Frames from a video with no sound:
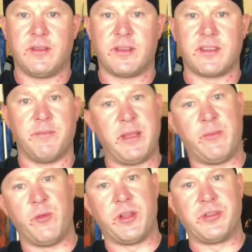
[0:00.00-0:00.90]
Some
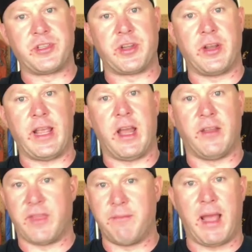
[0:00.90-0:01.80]
people, when they're just starting out,
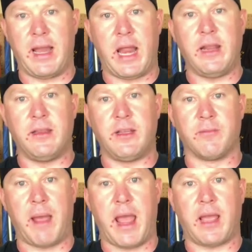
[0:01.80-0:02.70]
if they buy an 80-liter
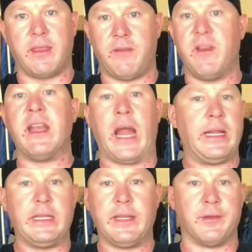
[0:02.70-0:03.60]
pack, they fit
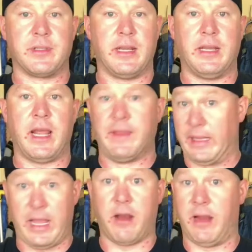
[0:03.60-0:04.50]
90 liters in it, and
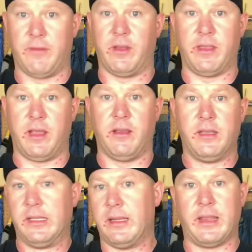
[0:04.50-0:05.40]
they carry everything
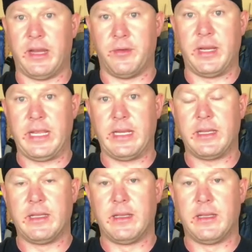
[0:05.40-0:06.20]
that they don't need.